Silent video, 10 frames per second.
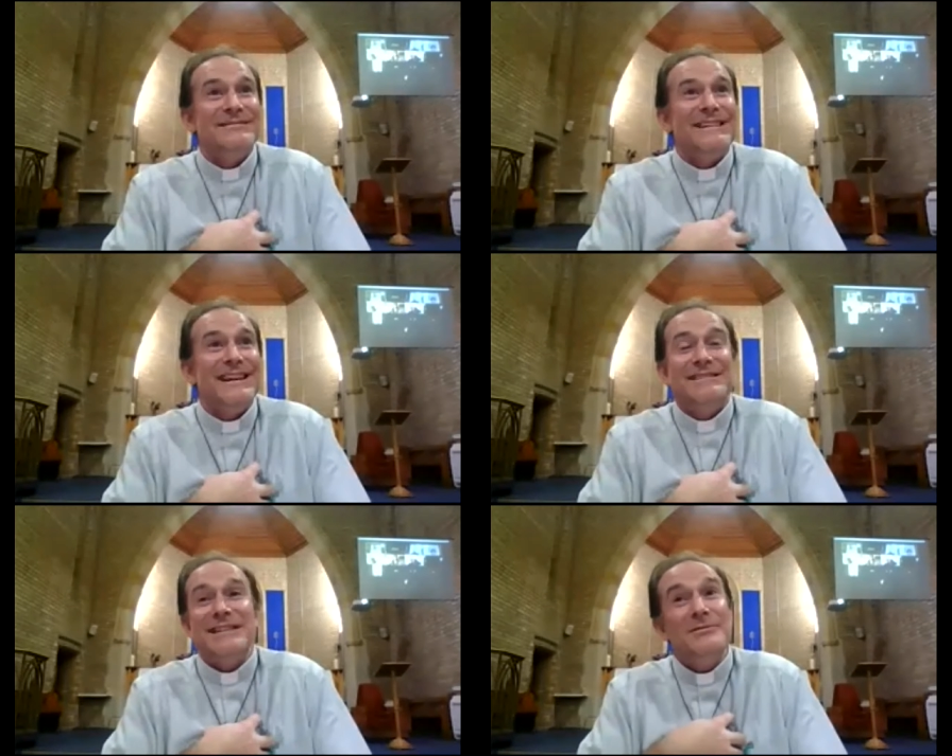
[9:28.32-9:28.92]

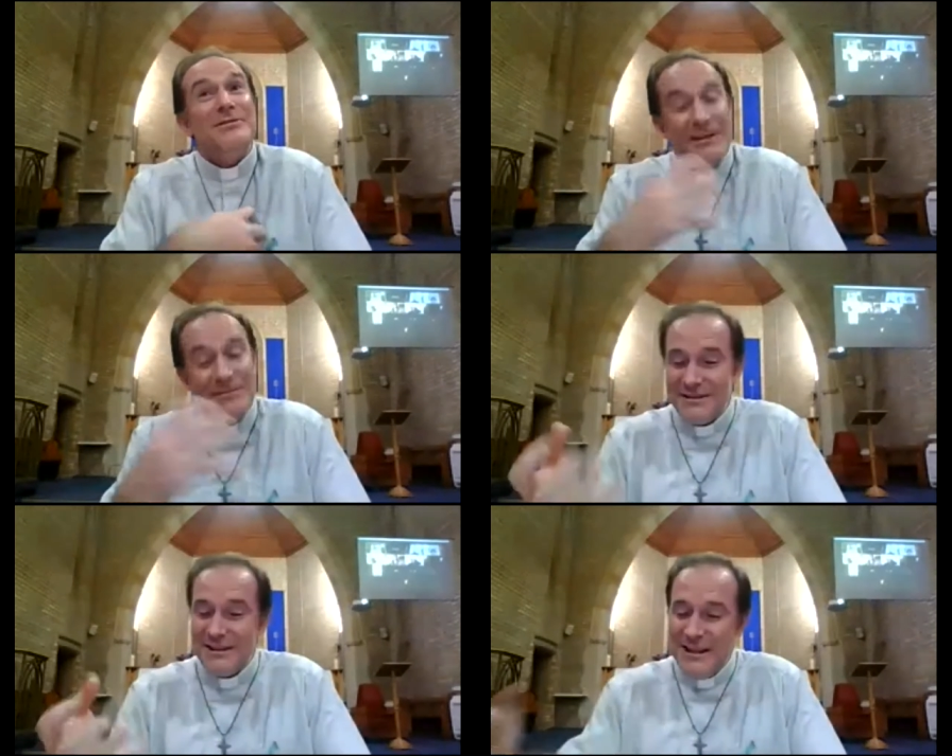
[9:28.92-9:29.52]
And
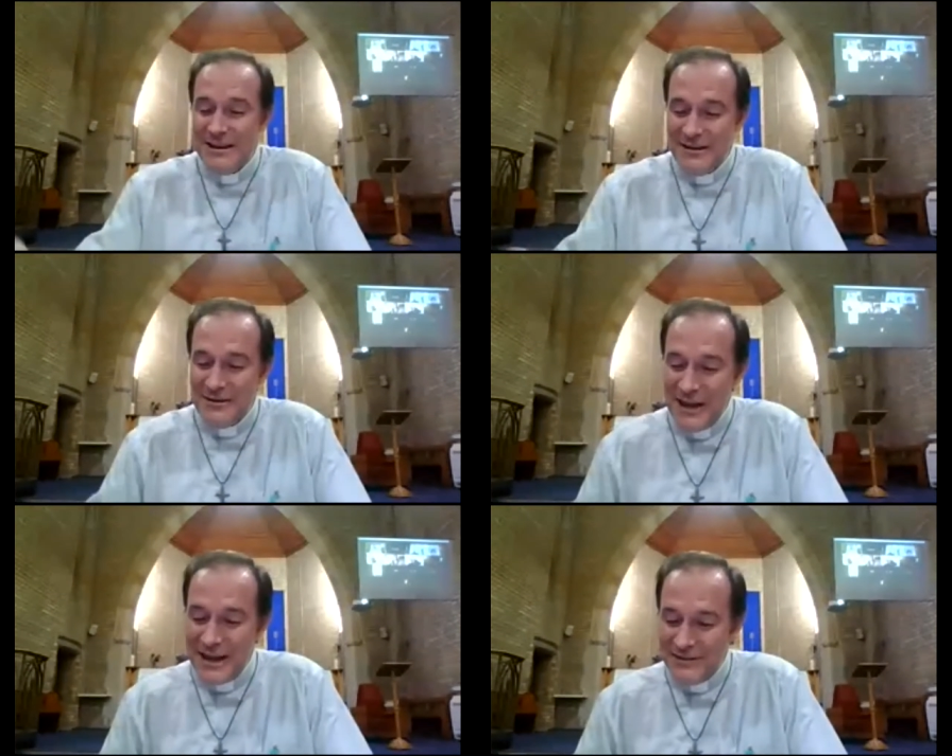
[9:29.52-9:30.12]
sometimes,
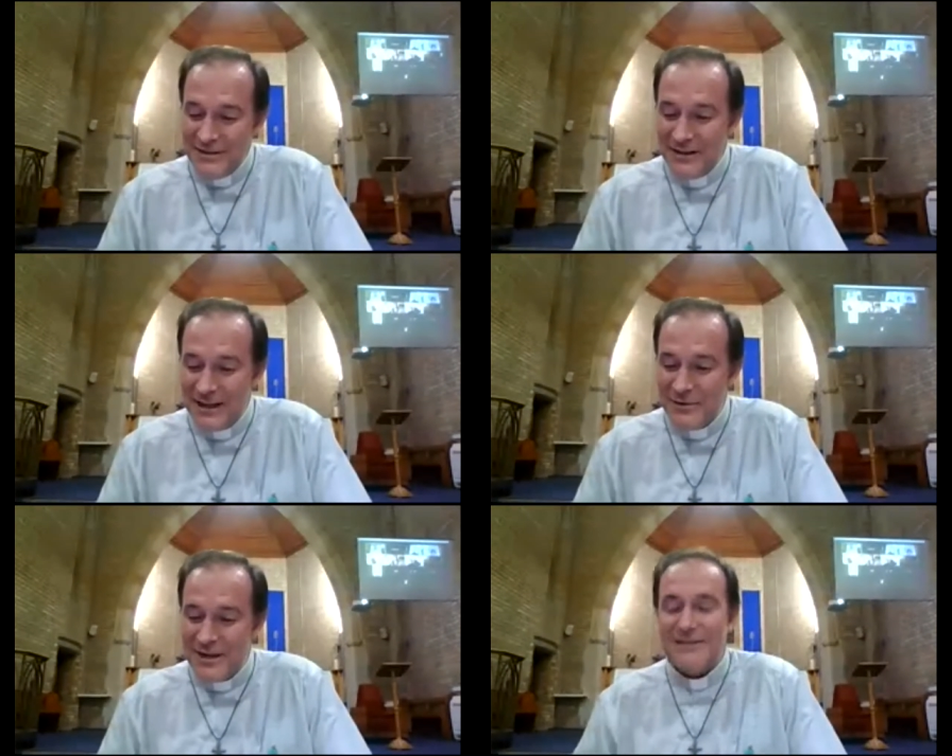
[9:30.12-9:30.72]
even
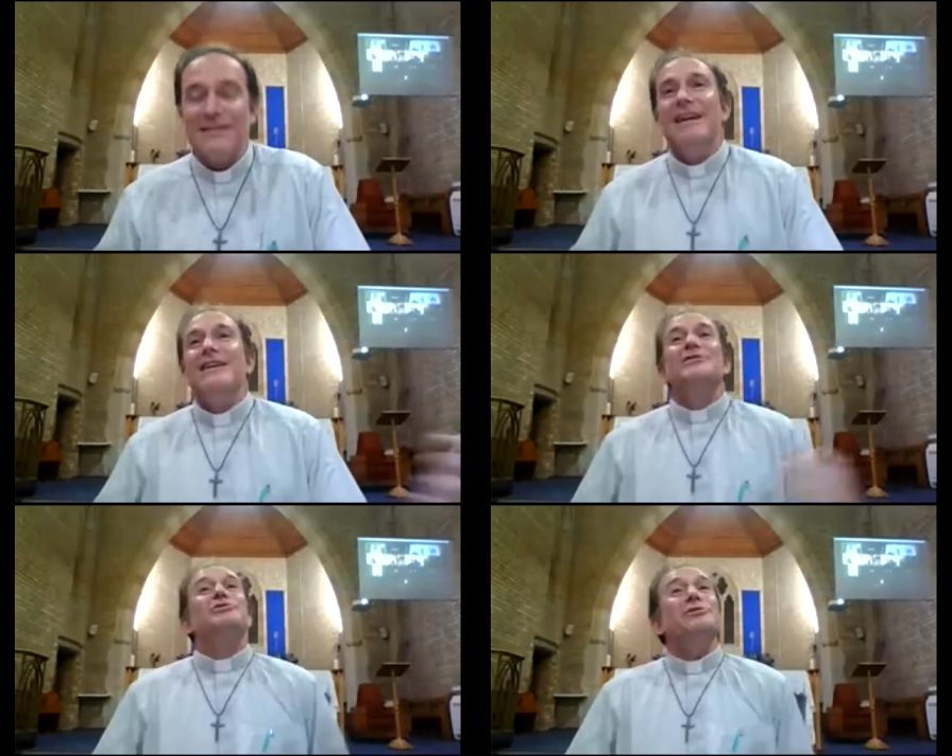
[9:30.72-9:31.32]
like we can
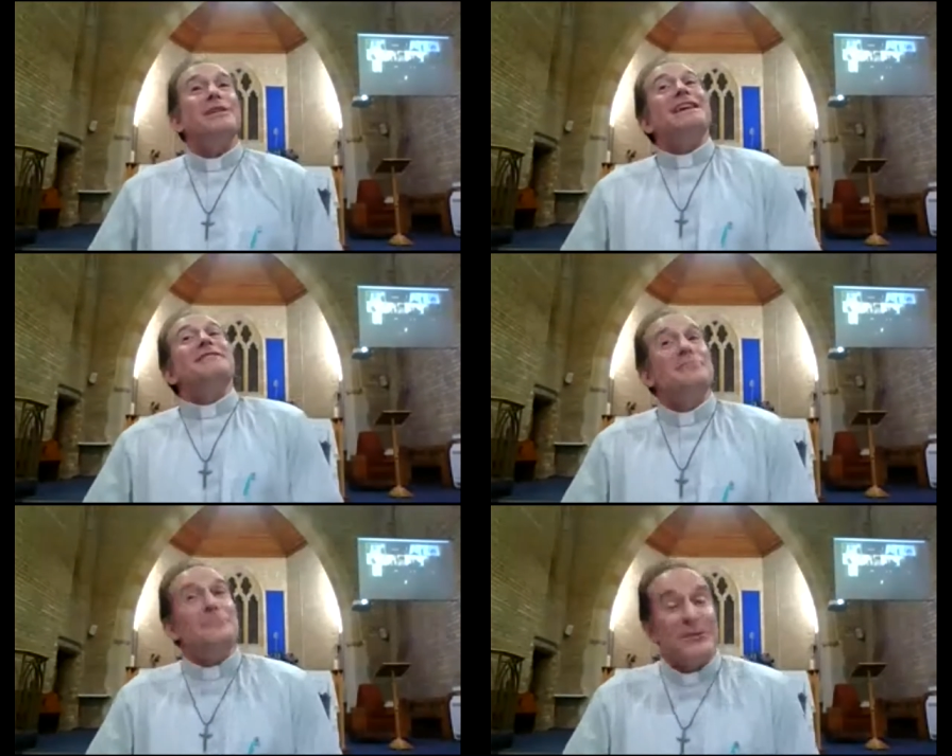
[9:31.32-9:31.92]
do it
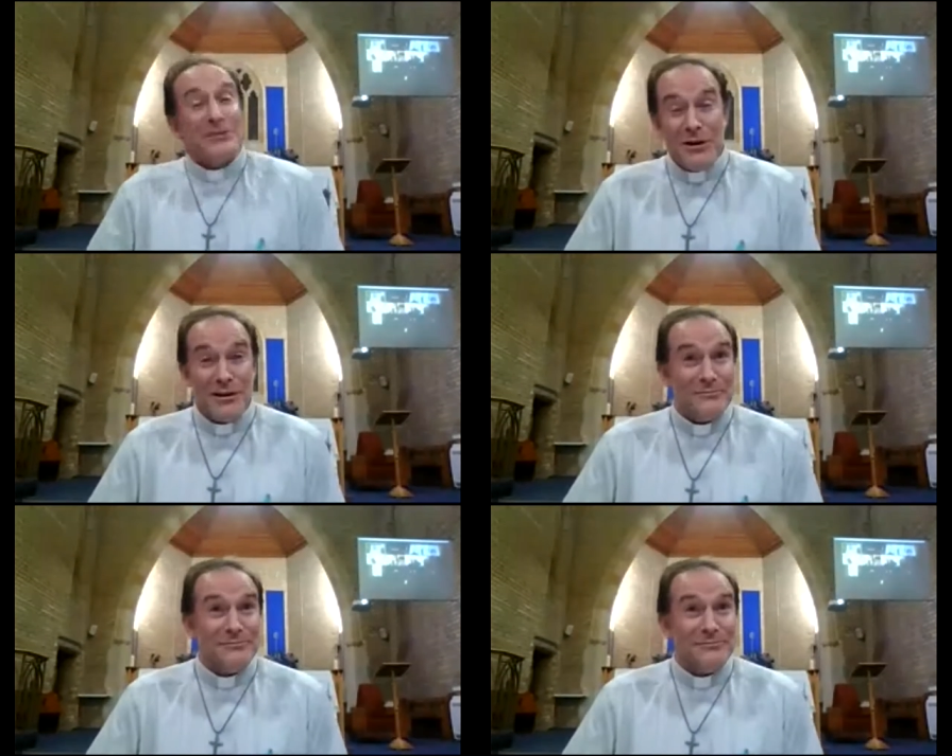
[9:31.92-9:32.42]
even with God.